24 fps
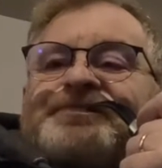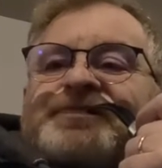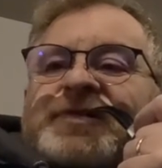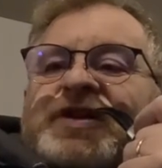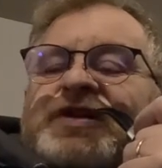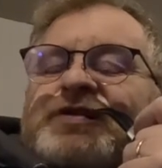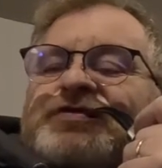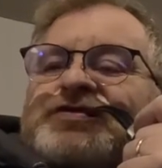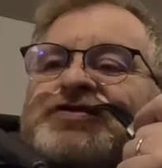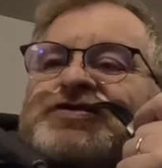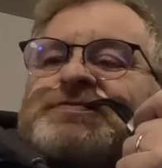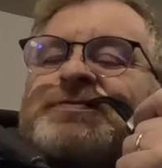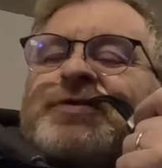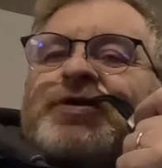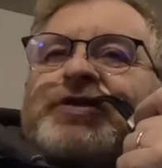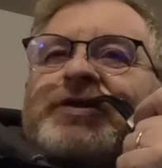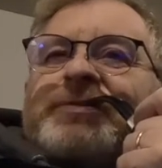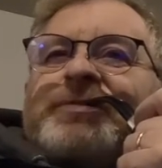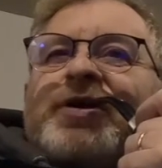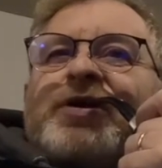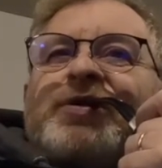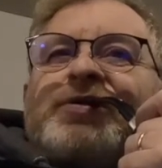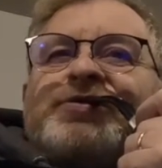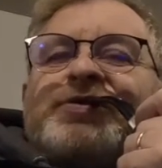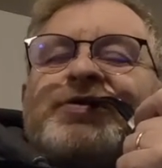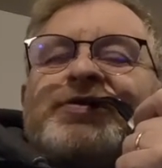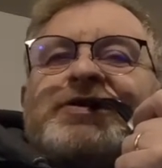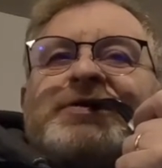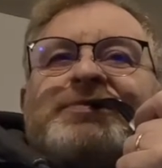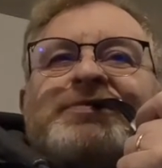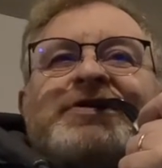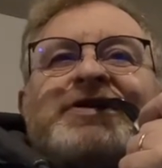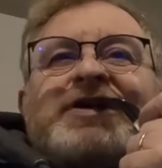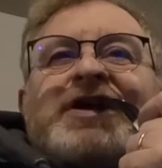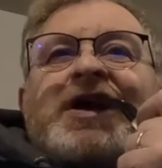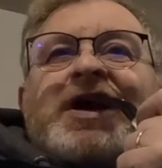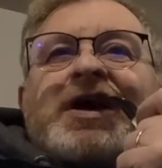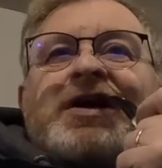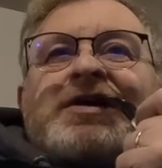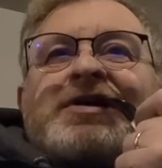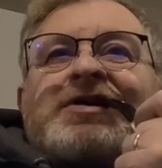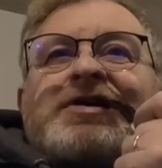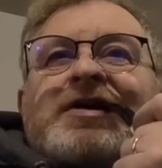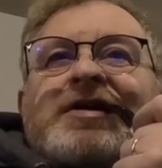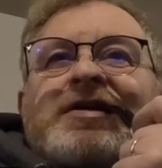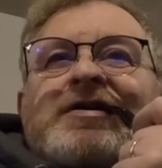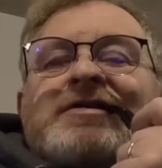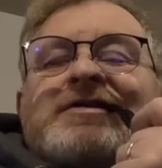you want to smoke them all, don't you? But you can't.
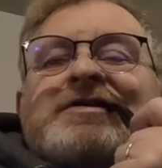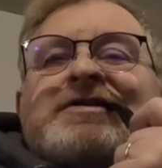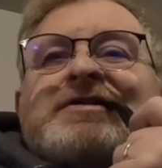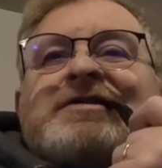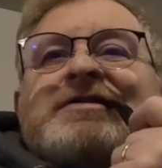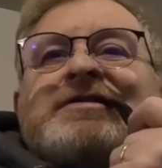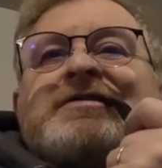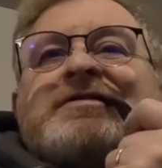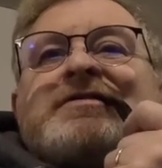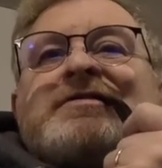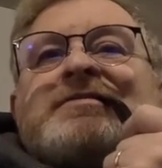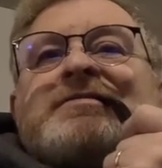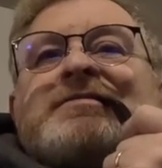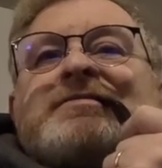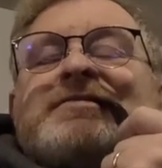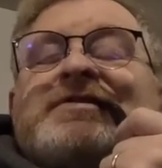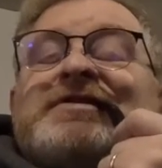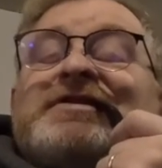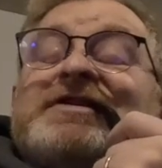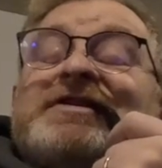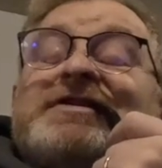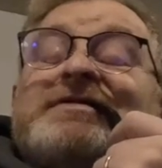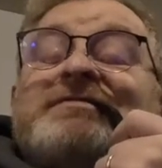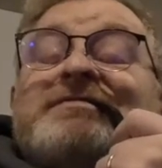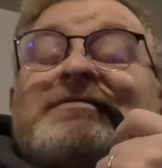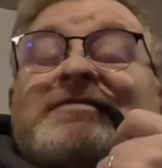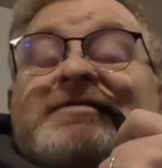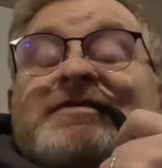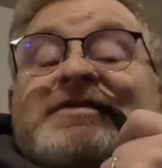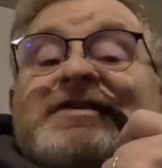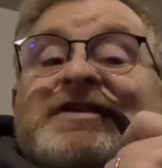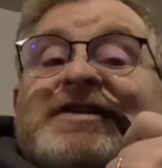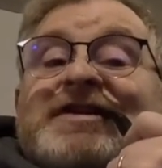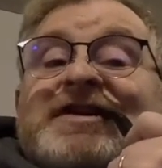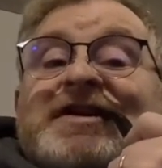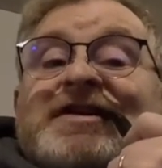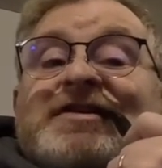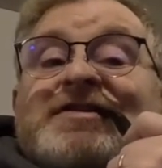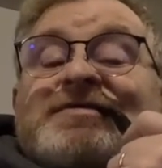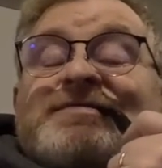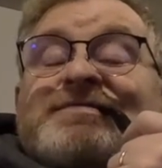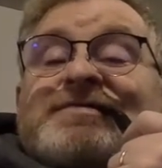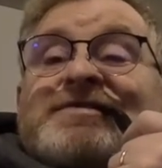Well, you can over